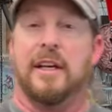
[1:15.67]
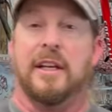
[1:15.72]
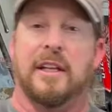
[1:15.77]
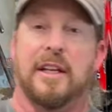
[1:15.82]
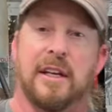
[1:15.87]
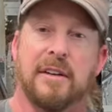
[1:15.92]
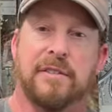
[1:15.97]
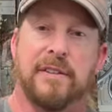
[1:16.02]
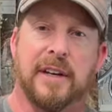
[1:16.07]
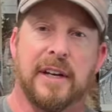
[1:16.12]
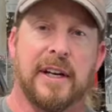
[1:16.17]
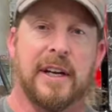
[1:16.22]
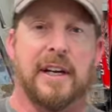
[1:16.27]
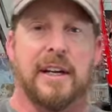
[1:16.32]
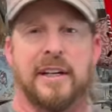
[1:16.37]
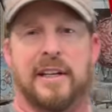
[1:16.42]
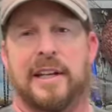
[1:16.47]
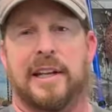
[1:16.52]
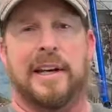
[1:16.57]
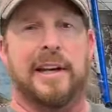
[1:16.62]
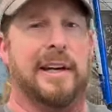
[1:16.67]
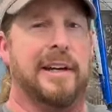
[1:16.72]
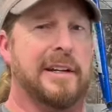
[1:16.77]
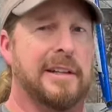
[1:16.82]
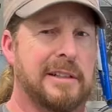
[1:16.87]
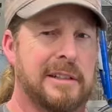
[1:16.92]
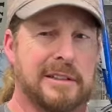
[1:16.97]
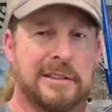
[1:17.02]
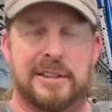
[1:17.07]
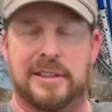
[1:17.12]
They figured,
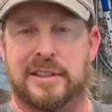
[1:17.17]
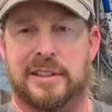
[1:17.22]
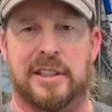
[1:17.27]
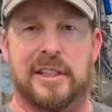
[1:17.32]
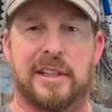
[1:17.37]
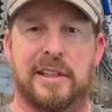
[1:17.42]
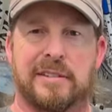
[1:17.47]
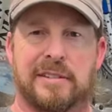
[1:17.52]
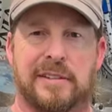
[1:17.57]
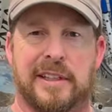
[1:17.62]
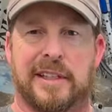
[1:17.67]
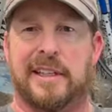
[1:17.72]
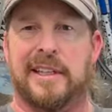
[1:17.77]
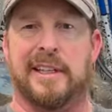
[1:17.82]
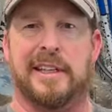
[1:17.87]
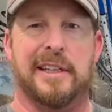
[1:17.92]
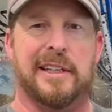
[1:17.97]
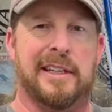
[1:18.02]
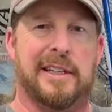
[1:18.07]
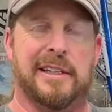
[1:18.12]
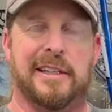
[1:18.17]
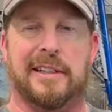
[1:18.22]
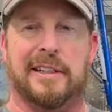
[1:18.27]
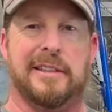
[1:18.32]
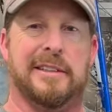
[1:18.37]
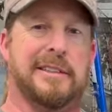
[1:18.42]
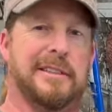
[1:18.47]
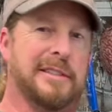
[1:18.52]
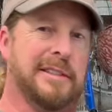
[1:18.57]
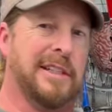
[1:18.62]
yeah, let's give the kid
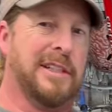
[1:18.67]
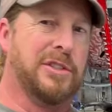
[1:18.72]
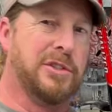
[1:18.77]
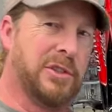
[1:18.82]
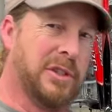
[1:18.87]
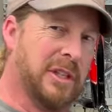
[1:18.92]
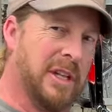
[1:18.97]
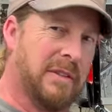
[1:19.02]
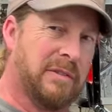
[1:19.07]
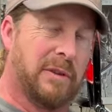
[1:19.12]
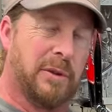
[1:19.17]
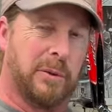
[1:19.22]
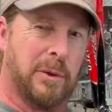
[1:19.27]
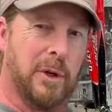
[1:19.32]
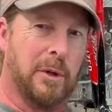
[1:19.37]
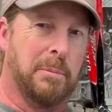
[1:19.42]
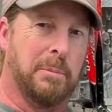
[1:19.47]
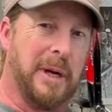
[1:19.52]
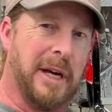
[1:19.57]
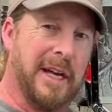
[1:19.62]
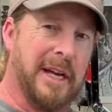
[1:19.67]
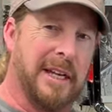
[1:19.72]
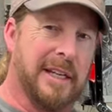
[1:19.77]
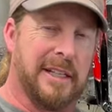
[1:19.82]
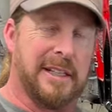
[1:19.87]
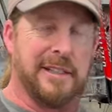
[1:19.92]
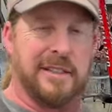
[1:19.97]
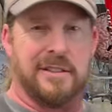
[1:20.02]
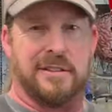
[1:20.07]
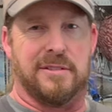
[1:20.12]
a entry-level road
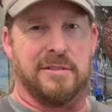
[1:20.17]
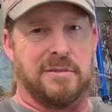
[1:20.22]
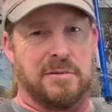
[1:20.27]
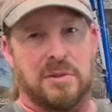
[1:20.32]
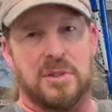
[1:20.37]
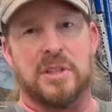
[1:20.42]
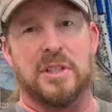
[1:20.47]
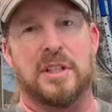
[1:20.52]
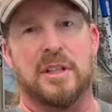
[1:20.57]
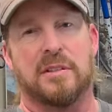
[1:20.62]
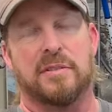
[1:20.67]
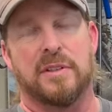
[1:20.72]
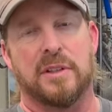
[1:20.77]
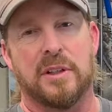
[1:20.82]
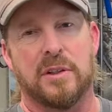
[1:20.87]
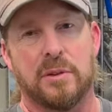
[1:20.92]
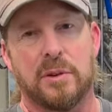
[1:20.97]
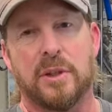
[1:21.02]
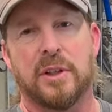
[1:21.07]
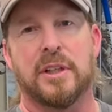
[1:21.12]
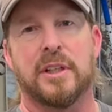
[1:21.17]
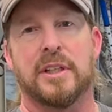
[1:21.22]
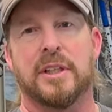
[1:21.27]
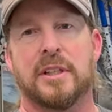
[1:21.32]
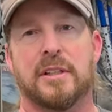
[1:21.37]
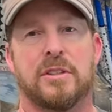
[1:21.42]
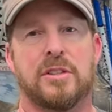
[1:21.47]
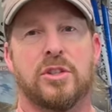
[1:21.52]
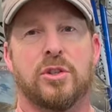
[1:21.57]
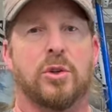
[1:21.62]
bike and see if he really
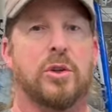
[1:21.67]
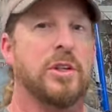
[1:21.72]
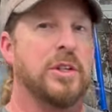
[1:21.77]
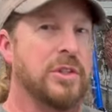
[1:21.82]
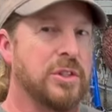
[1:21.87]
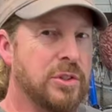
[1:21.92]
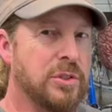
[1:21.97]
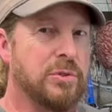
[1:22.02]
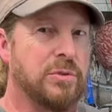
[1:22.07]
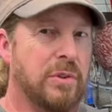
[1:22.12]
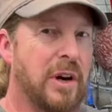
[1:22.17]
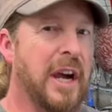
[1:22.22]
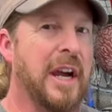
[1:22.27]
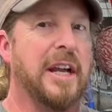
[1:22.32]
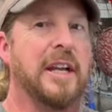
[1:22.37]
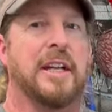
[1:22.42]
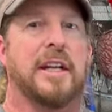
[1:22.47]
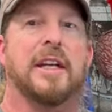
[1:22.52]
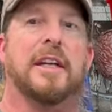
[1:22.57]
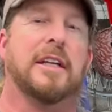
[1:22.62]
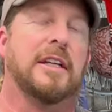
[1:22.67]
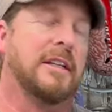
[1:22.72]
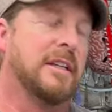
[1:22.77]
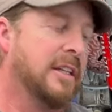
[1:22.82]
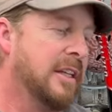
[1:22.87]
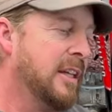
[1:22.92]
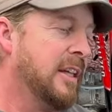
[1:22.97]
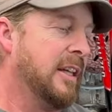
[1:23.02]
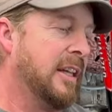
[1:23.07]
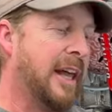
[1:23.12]
enjoys riding.
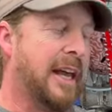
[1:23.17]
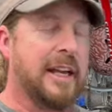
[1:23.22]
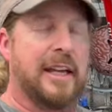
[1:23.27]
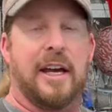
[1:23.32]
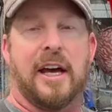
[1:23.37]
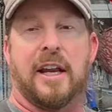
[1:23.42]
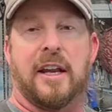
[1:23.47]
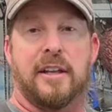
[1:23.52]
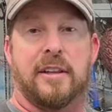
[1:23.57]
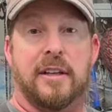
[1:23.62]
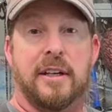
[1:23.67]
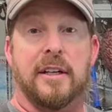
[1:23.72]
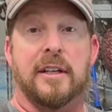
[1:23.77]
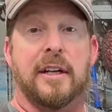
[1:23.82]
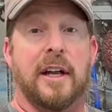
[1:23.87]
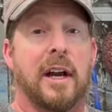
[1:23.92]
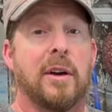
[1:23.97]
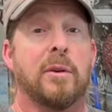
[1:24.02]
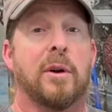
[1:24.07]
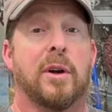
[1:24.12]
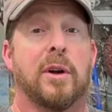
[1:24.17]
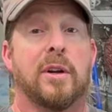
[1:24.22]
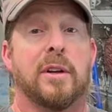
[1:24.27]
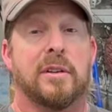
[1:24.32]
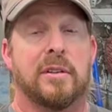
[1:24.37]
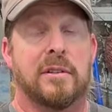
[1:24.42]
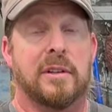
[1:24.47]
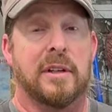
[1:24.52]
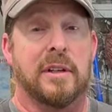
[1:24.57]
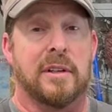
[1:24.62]
That kind of thing. And I
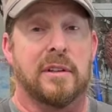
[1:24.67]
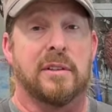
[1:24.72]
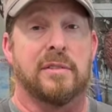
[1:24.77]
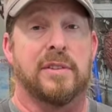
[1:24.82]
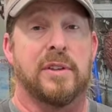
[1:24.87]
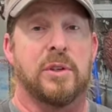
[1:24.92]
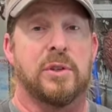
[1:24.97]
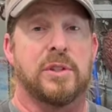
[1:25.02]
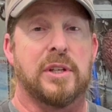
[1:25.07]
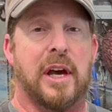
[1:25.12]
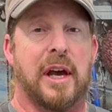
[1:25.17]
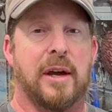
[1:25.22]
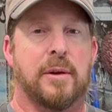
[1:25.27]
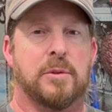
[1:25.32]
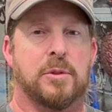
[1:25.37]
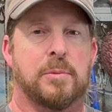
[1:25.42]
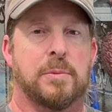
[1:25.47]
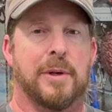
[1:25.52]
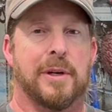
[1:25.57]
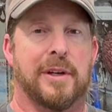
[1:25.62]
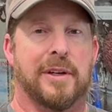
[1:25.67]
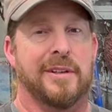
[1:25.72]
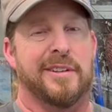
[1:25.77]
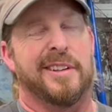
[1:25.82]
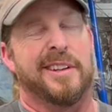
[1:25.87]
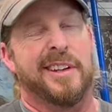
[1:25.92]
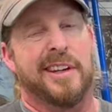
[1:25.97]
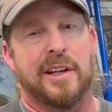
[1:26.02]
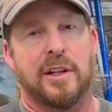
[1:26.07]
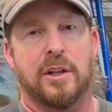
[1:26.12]
rode it a few times, but
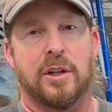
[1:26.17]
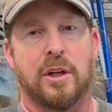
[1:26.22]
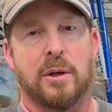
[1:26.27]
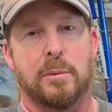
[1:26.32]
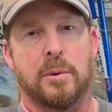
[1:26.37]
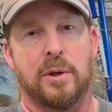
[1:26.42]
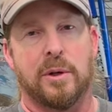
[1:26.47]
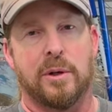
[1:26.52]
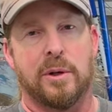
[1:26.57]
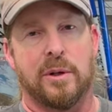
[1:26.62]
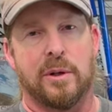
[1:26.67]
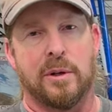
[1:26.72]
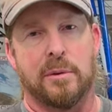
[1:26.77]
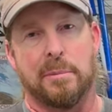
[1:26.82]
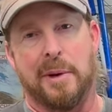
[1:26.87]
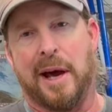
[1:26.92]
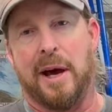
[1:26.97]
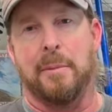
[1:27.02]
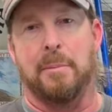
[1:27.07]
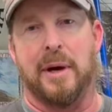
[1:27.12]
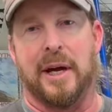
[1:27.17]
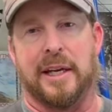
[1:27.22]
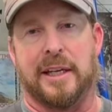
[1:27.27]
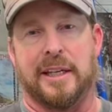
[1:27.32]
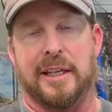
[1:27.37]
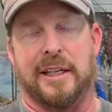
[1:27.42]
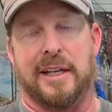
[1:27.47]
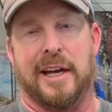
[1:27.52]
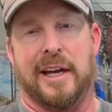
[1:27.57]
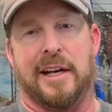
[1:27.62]
lo and behold, mountain
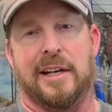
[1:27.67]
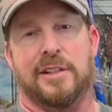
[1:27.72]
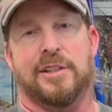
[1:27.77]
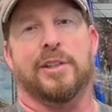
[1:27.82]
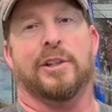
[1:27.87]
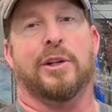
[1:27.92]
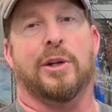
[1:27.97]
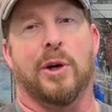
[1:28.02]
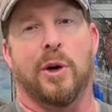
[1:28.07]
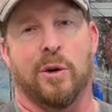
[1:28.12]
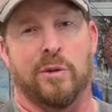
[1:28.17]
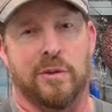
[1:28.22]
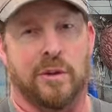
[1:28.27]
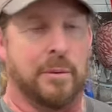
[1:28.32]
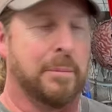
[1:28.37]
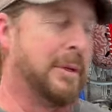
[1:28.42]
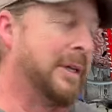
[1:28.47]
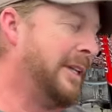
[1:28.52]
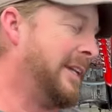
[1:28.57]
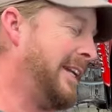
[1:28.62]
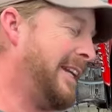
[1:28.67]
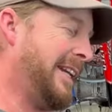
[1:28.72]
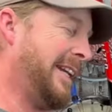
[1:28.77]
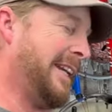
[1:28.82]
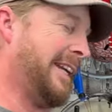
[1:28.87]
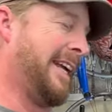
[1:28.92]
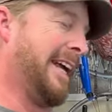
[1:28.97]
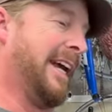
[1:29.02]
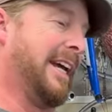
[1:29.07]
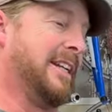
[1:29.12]
biking kind of took over. But in any
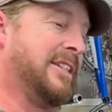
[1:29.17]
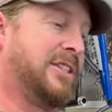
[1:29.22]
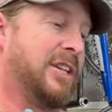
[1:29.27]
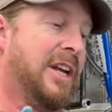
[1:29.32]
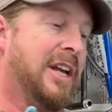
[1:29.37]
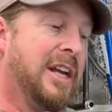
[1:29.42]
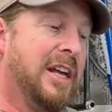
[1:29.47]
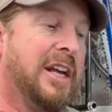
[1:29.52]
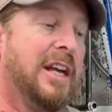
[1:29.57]
case,